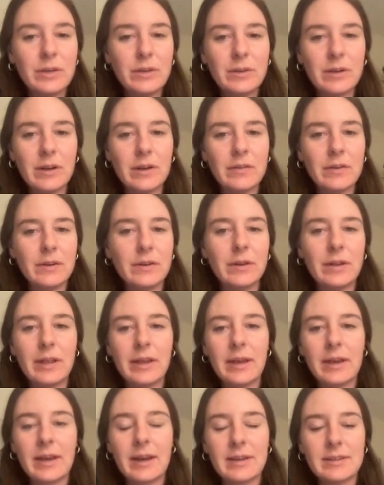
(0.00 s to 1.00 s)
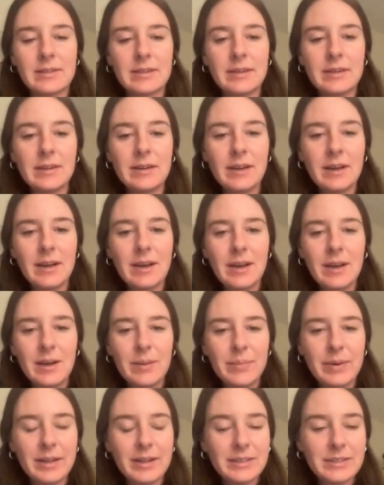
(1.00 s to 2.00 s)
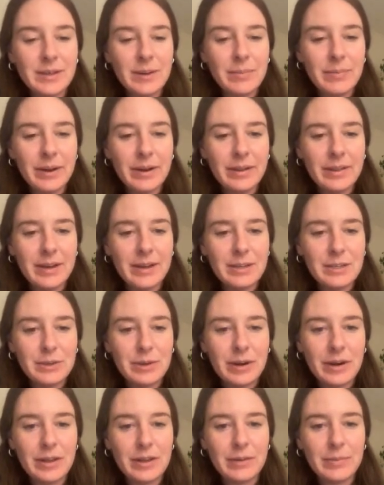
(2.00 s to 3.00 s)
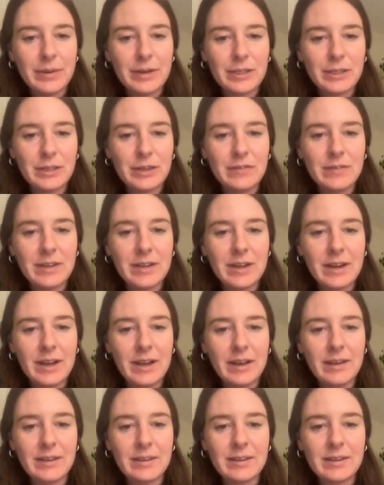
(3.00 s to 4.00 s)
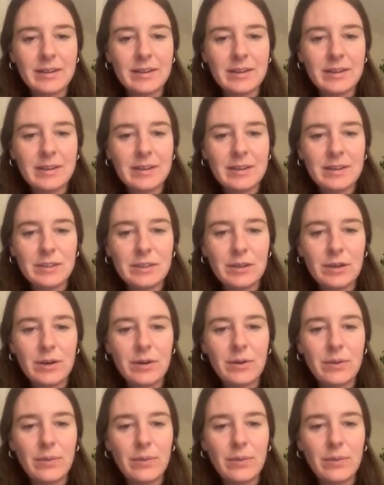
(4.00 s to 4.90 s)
unit of a nucleic acid. But let's compare that to our other picture of DNA. So